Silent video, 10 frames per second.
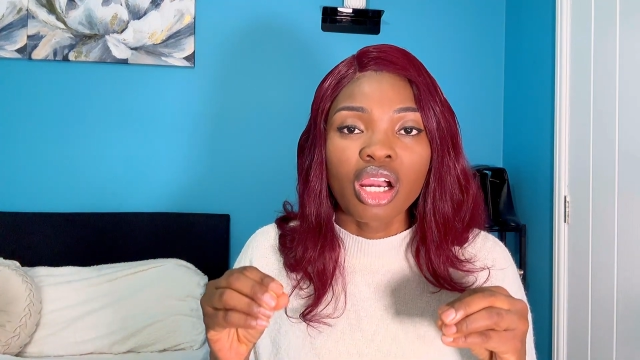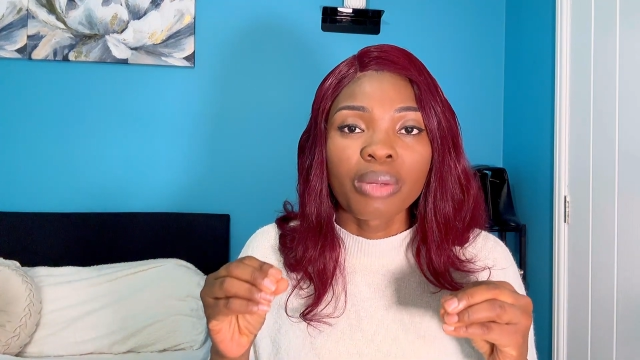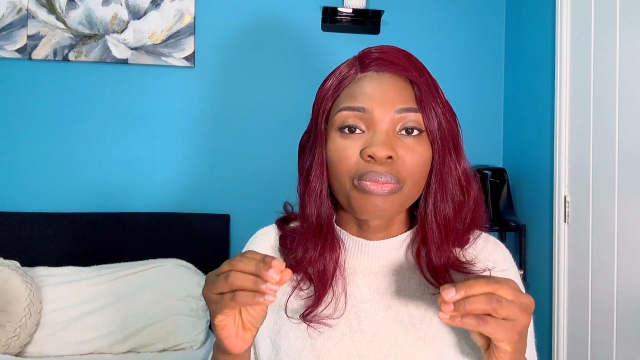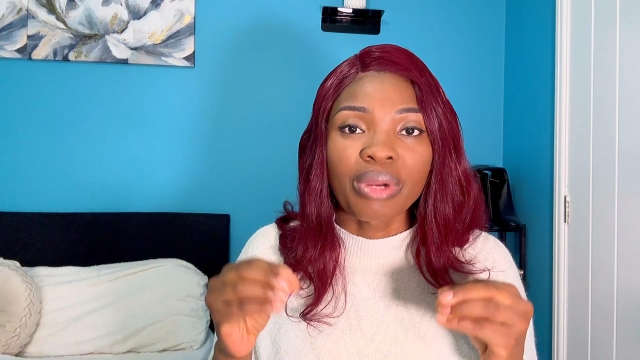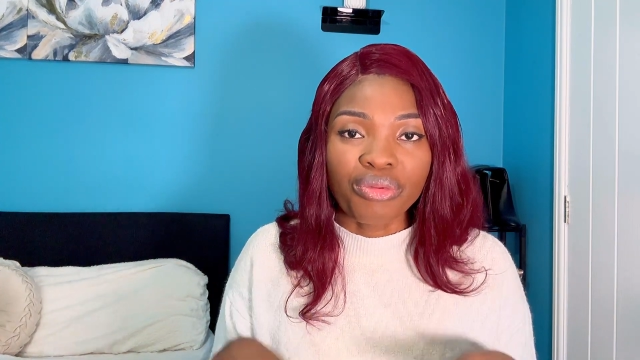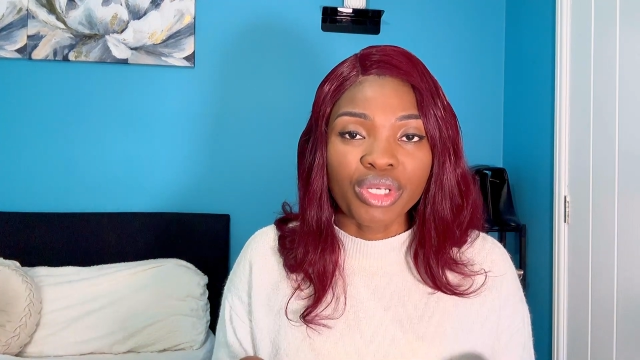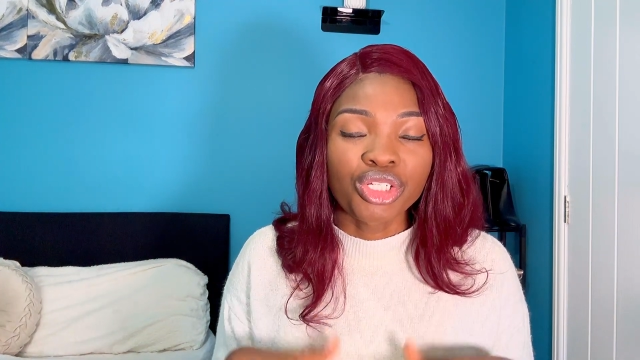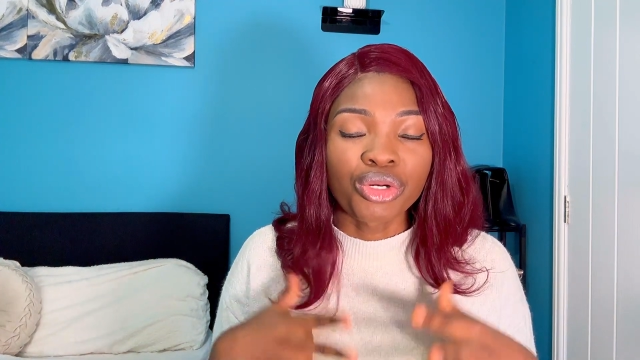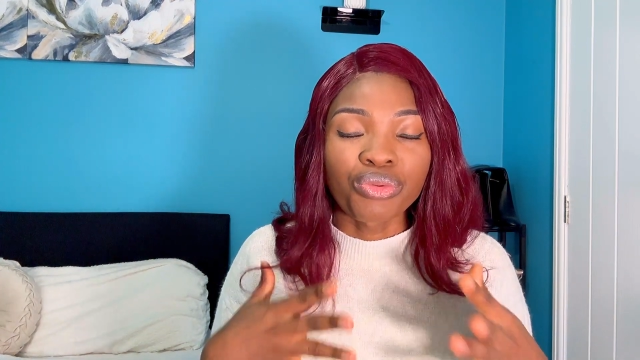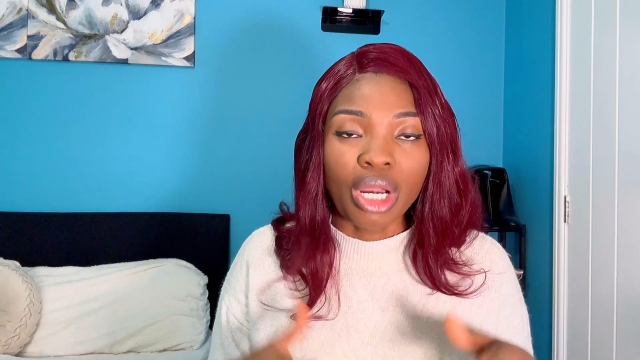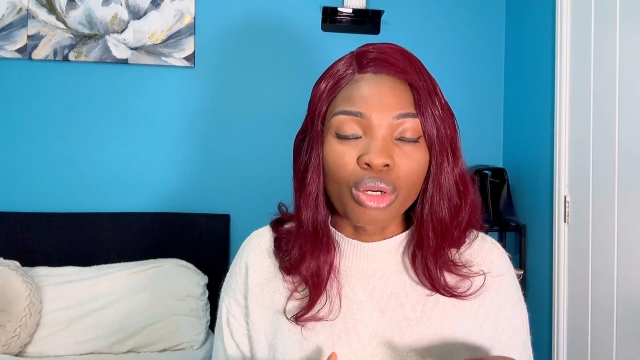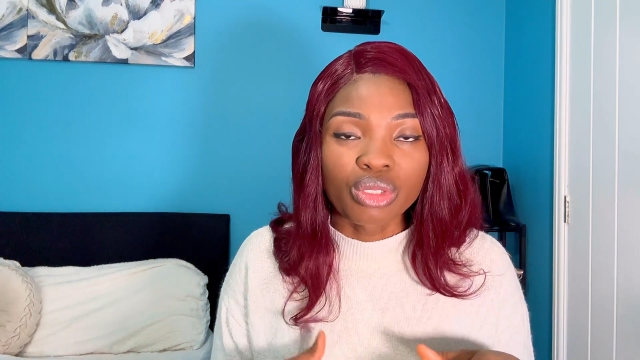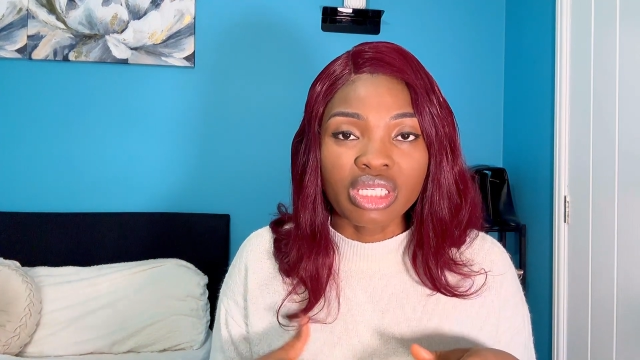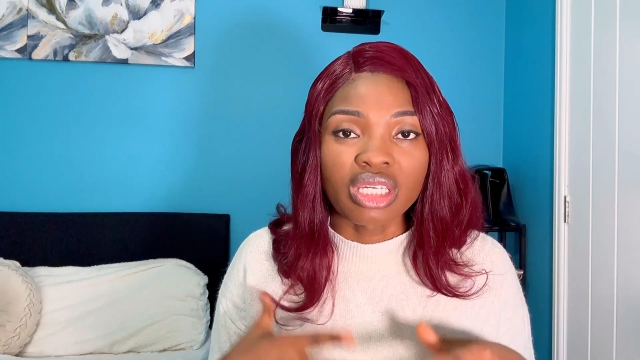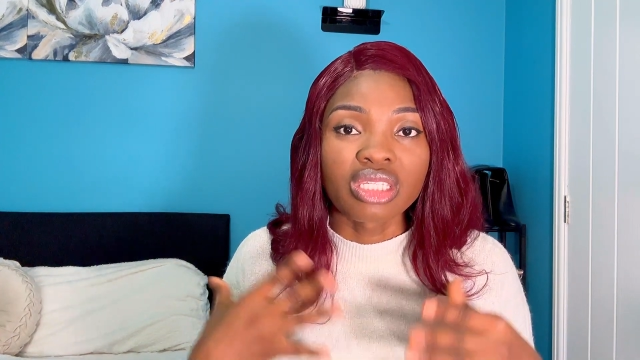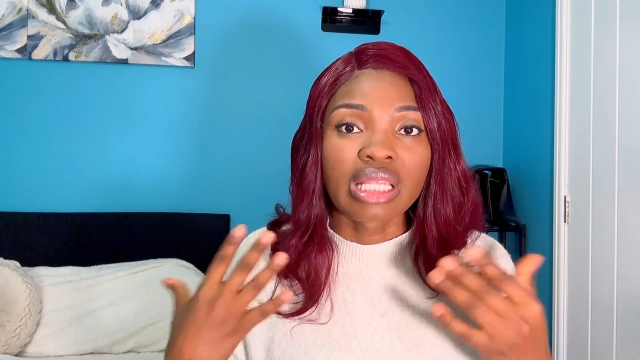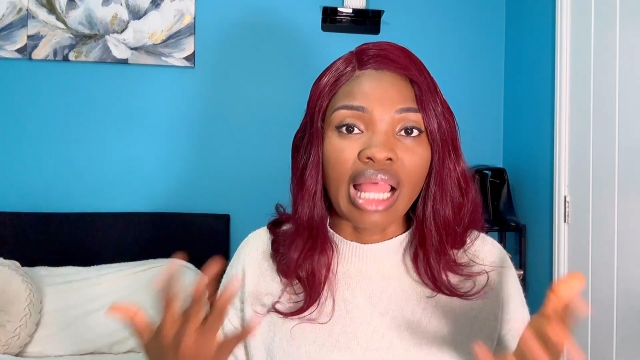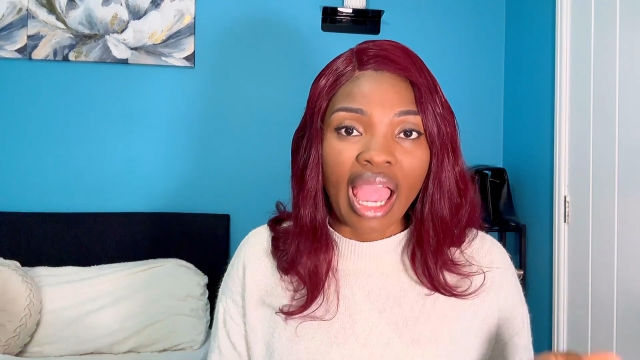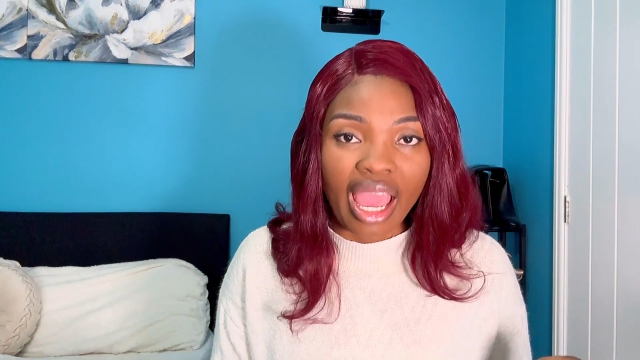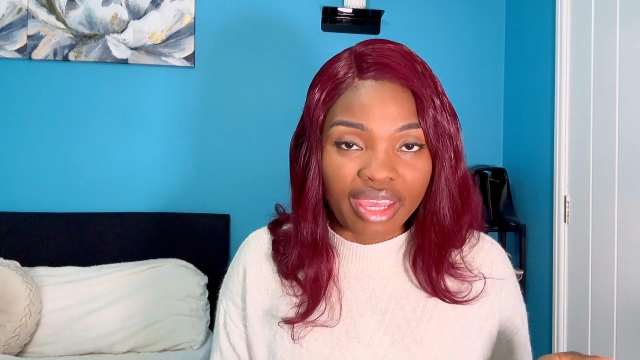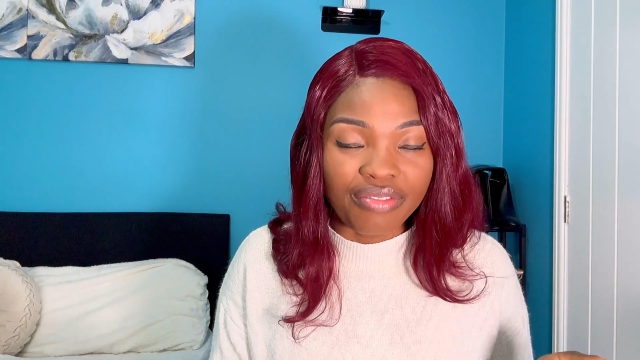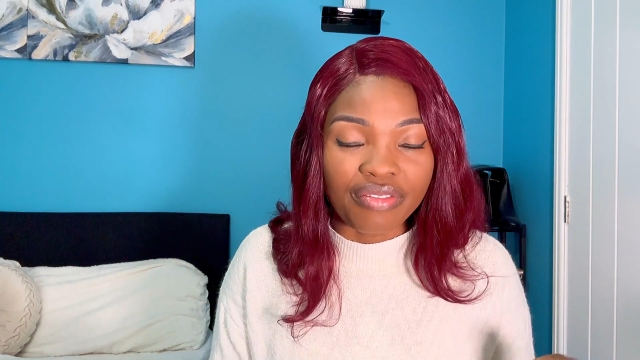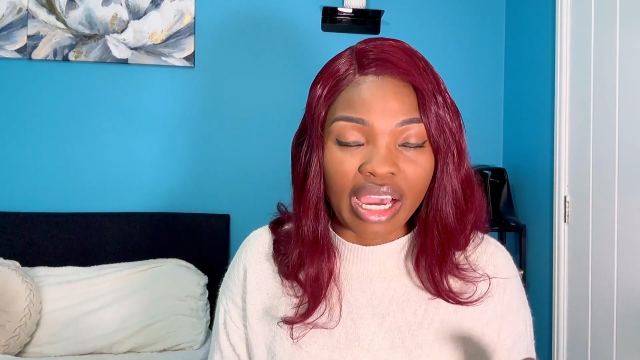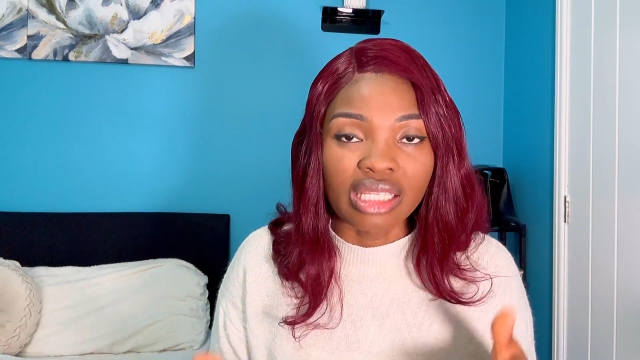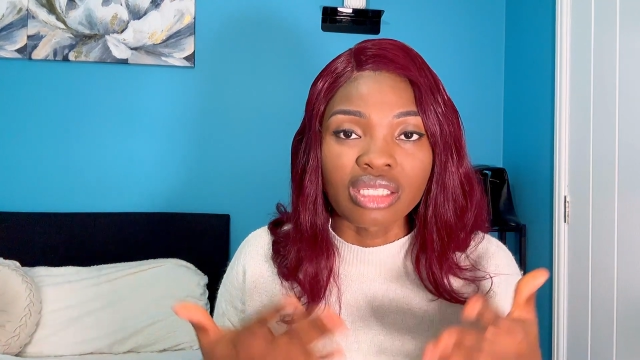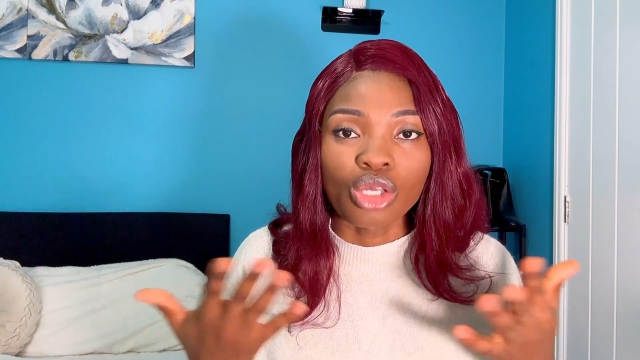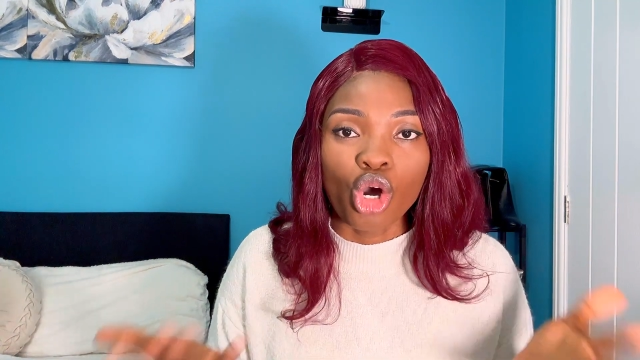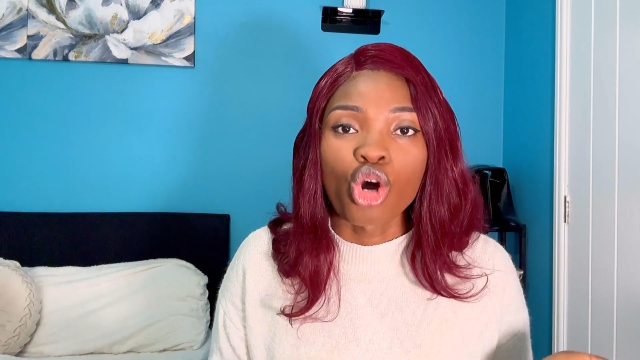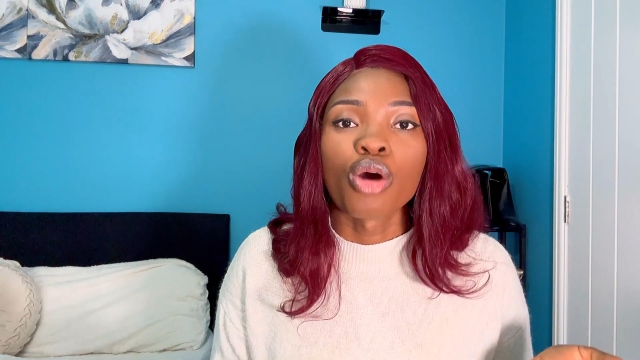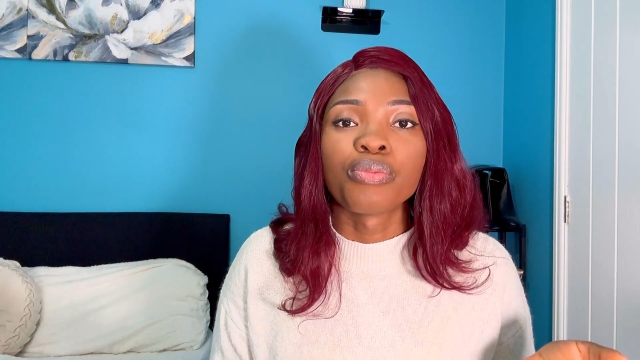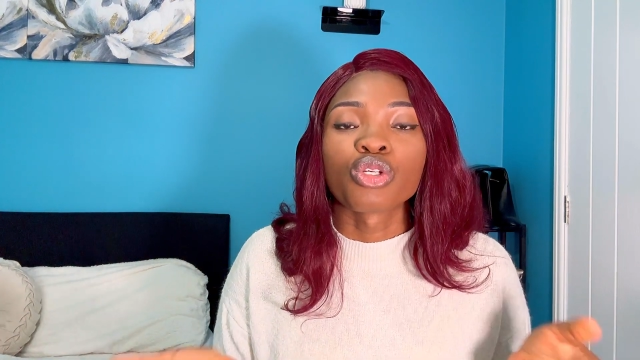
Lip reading: migration route is live and is up.